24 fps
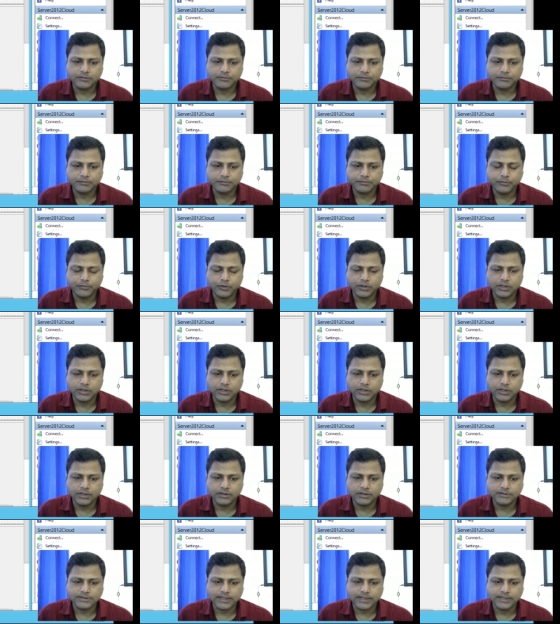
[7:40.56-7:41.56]
put
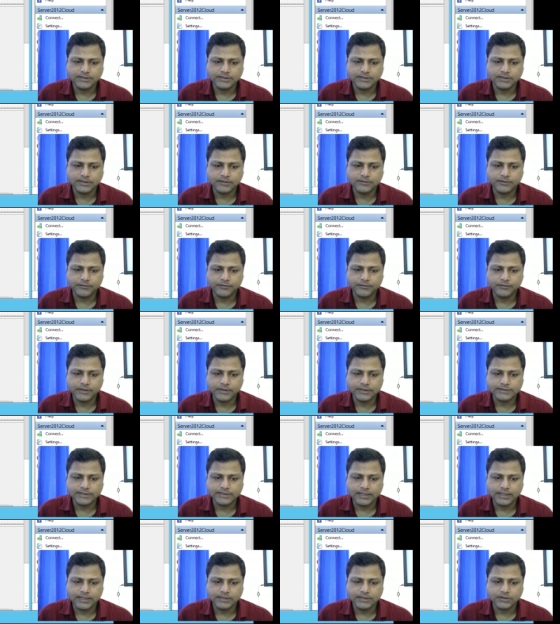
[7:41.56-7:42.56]
a size of the fixed
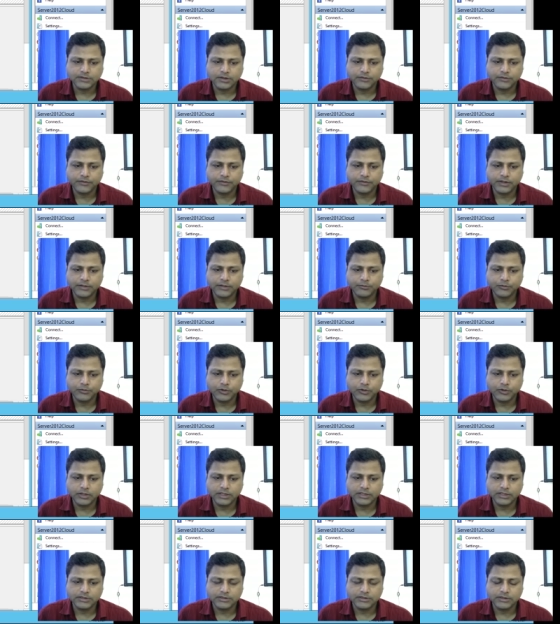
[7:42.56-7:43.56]
size, or we can put
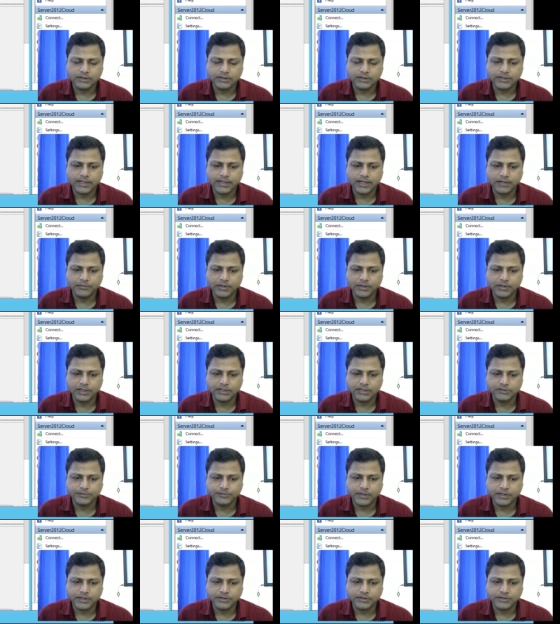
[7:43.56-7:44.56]
the dynamic
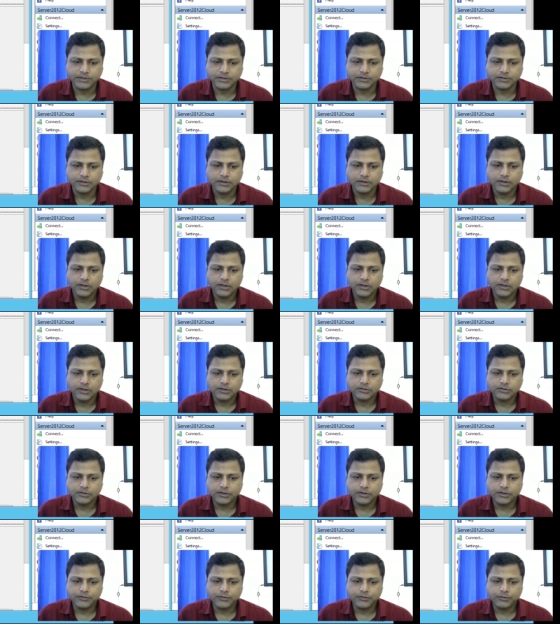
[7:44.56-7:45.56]
expansion.
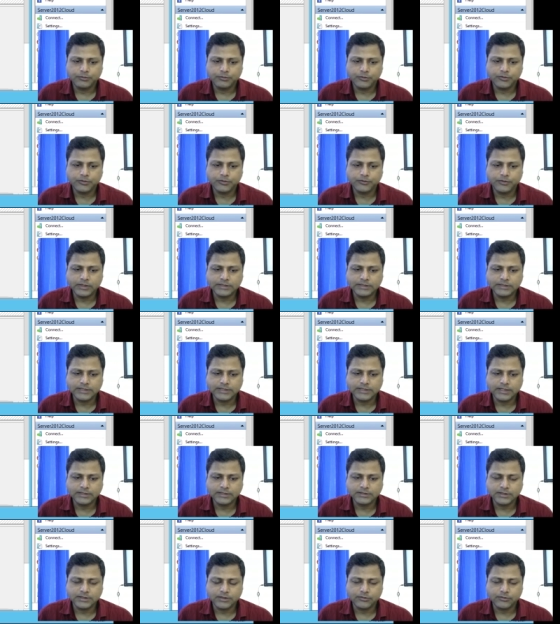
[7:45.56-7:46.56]
So if we put fixed
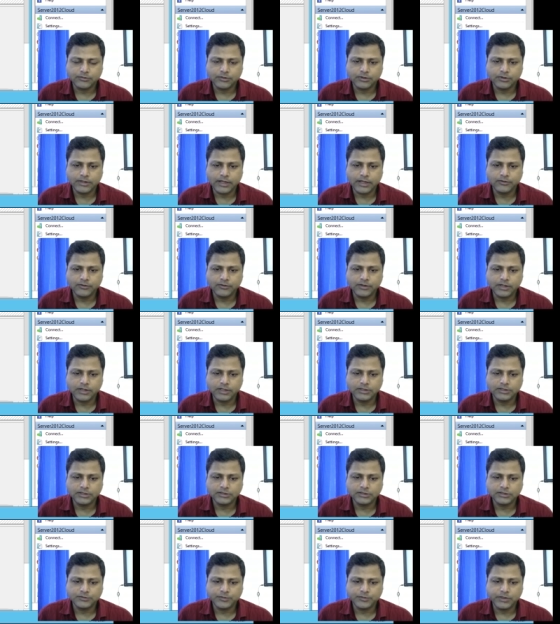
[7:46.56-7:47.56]
size, it will allocate
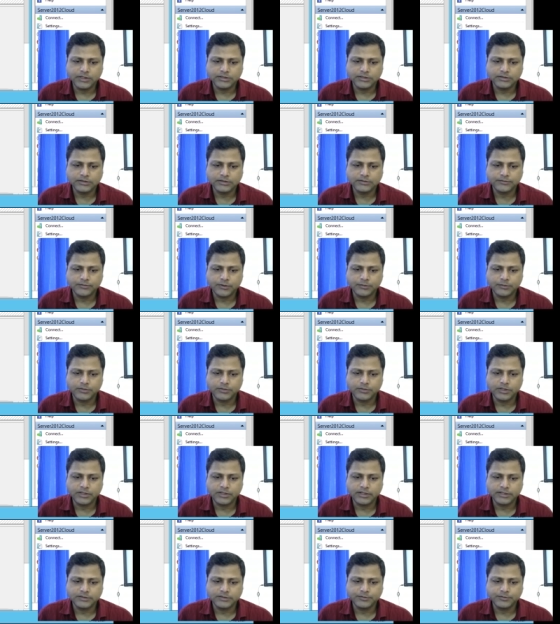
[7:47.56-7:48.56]
the space from the
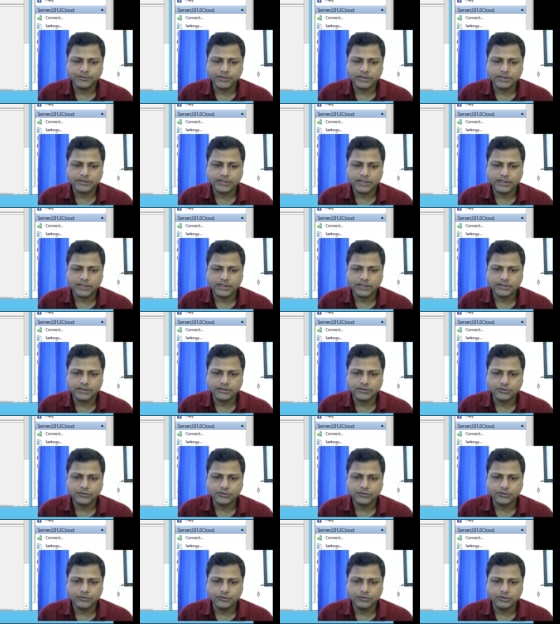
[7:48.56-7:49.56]
disk space, that is
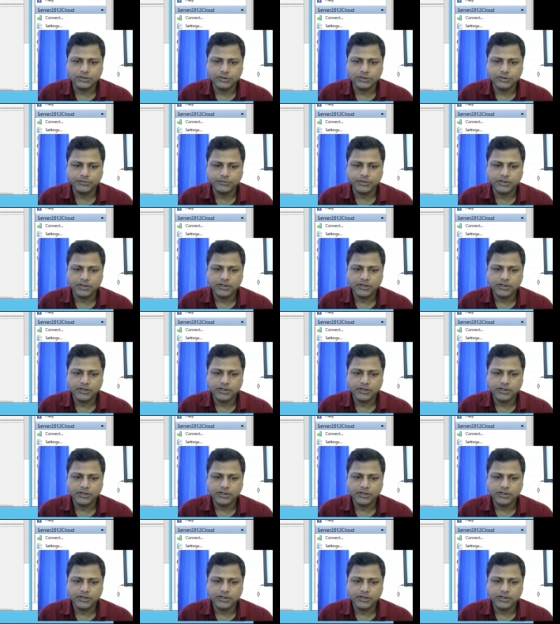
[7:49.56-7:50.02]
2 GB,